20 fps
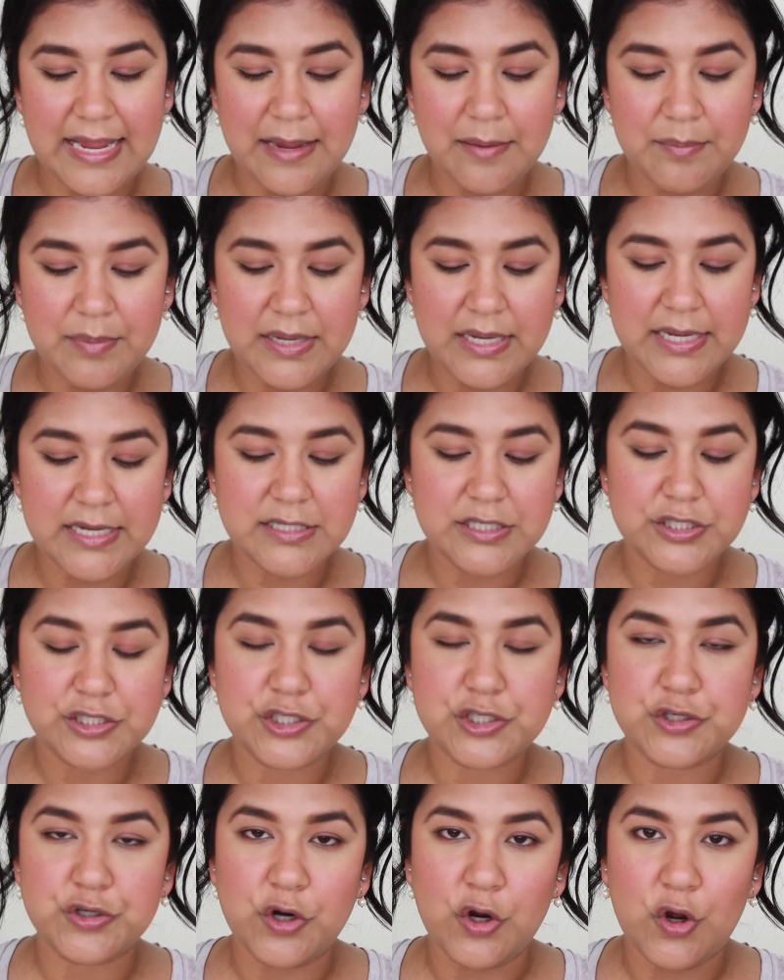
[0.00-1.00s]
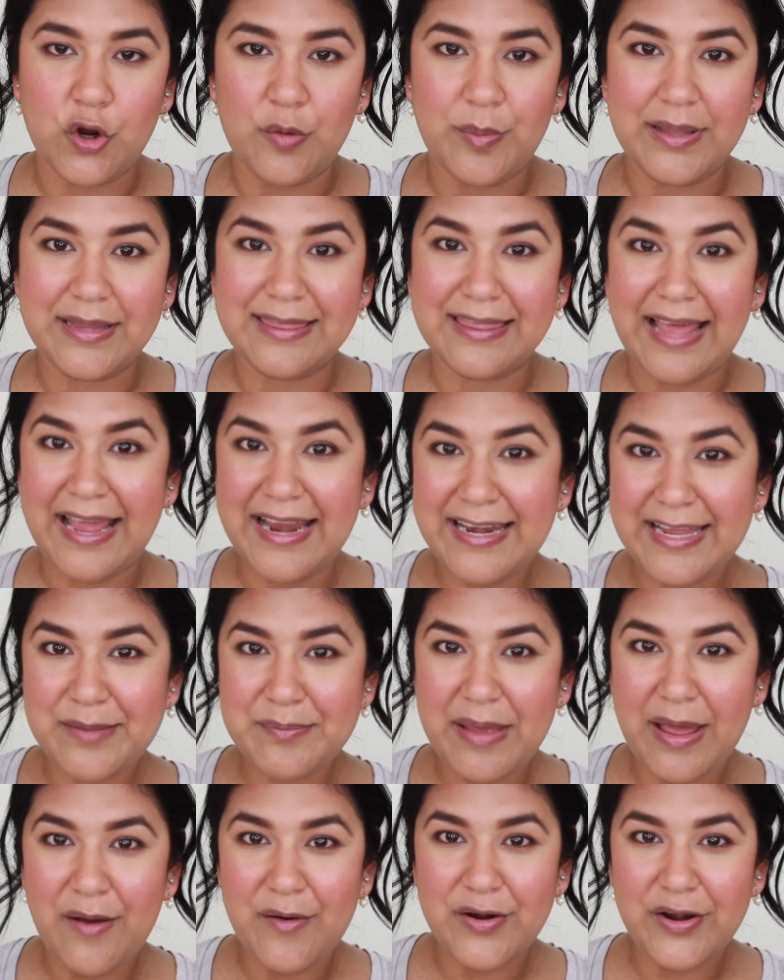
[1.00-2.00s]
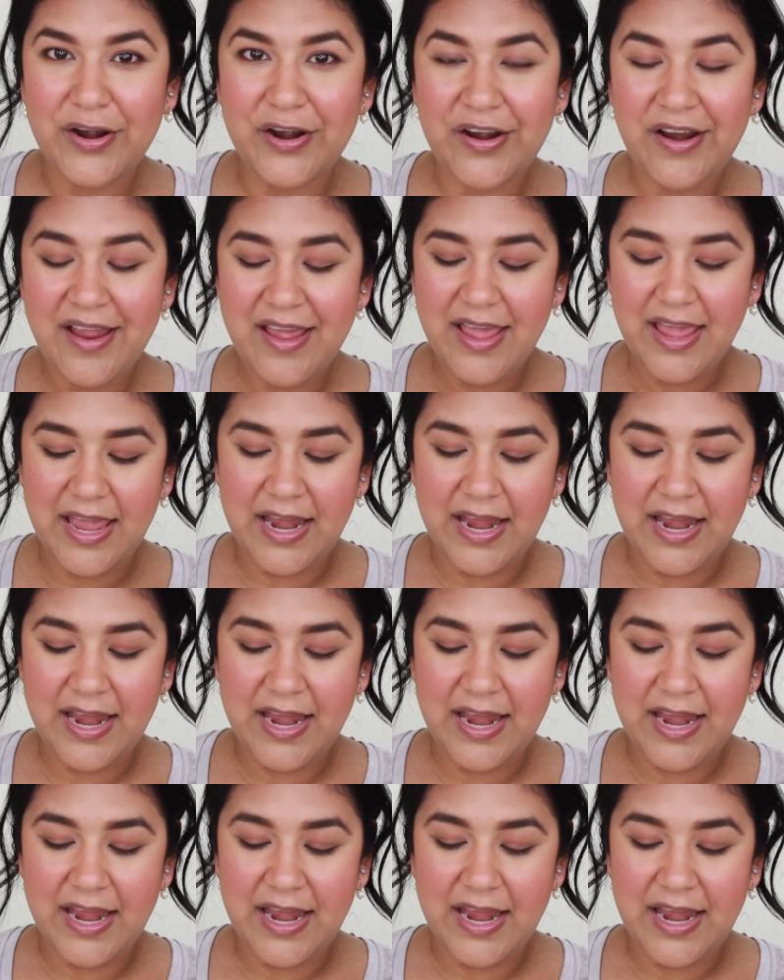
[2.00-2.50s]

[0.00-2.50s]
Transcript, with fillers: Ambient Strobe Lighting Powder